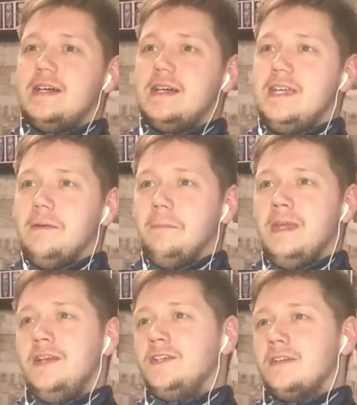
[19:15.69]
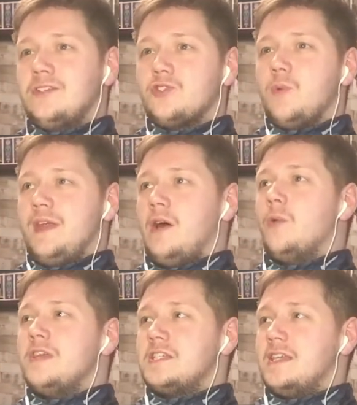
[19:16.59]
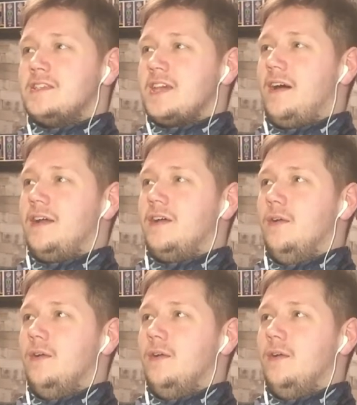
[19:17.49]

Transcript: He immediately just went out with his entire